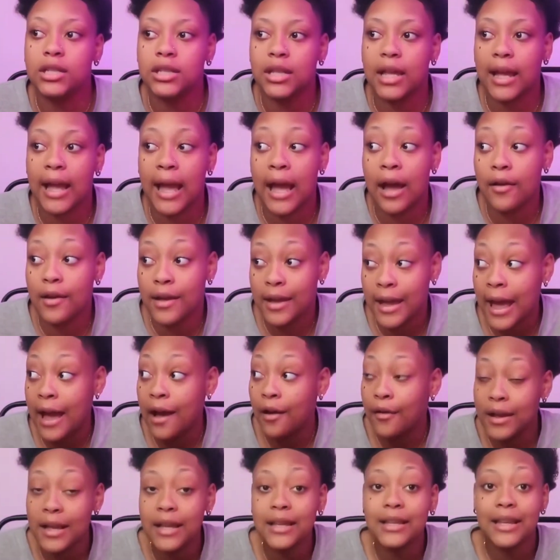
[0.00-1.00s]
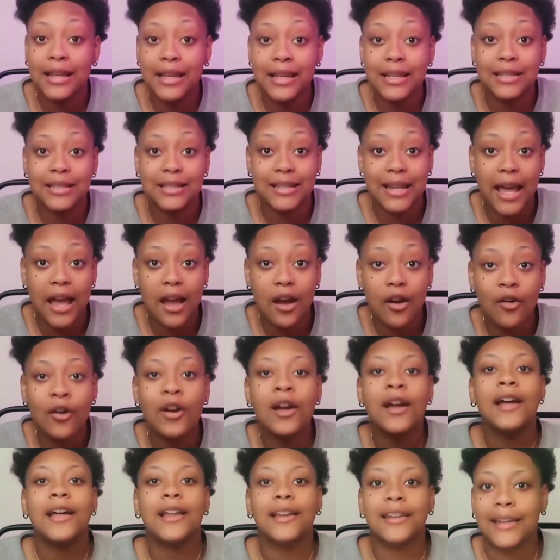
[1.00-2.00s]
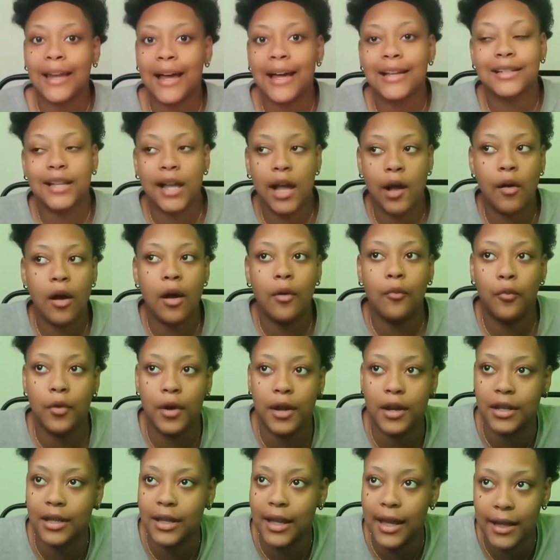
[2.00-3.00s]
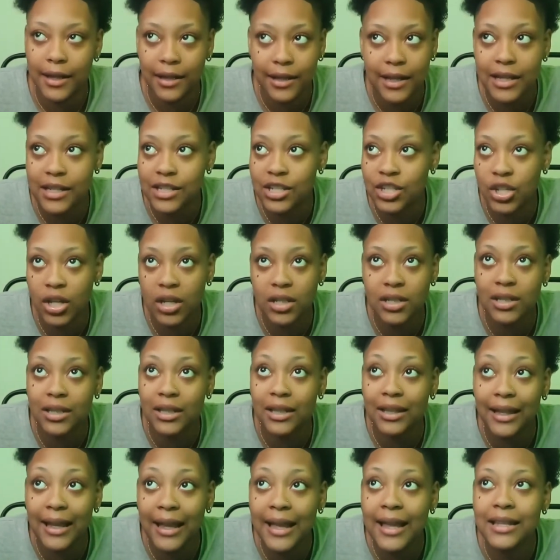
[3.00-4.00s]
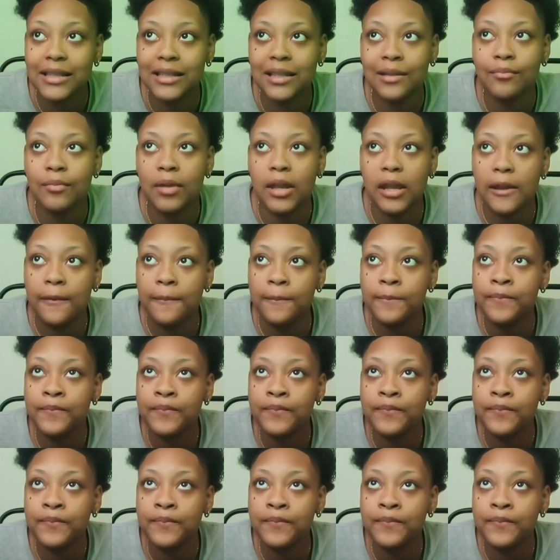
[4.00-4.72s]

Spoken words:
Like, how it is now, that's how I want it. Like, it's just lit to me.